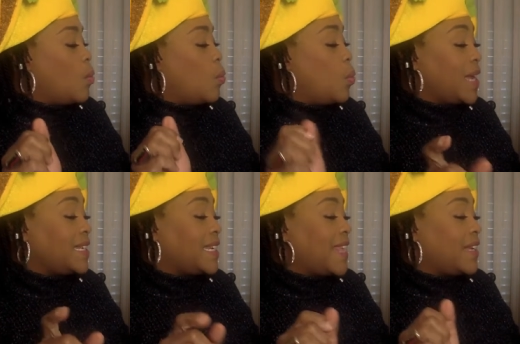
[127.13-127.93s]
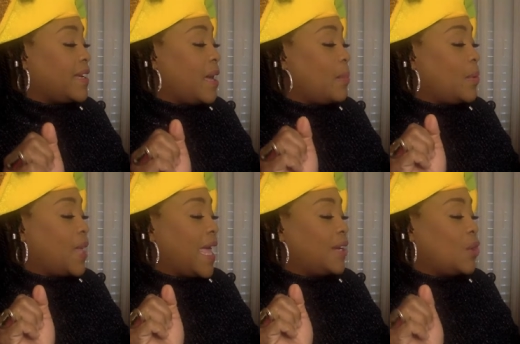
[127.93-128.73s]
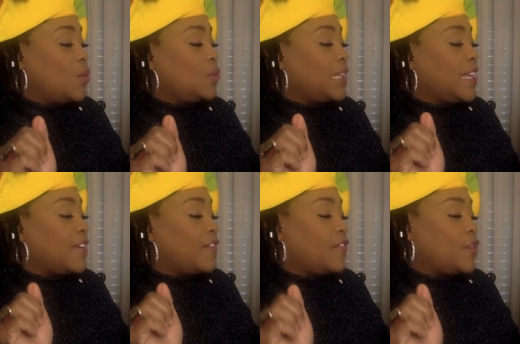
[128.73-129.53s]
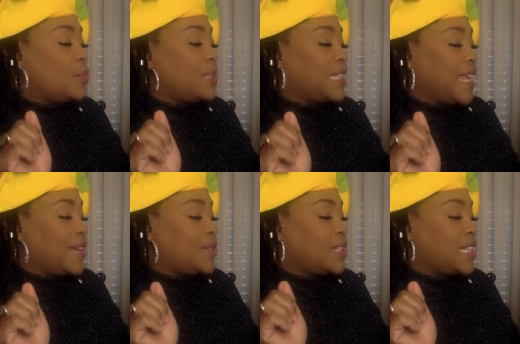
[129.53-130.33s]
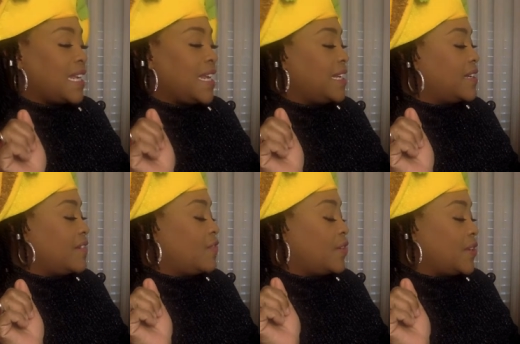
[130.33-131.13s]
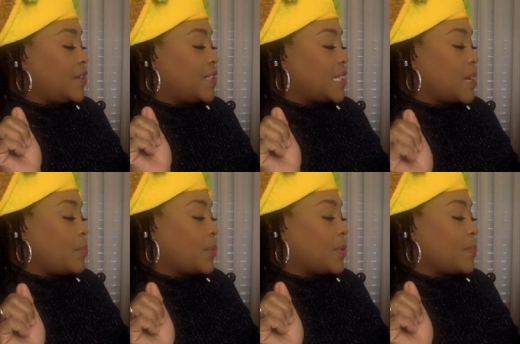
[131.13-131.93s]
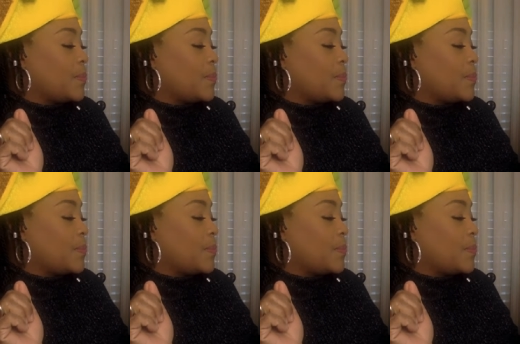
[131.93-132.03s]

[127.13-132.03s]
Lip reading: One day the couple had only a few potatoes to eat for their supper.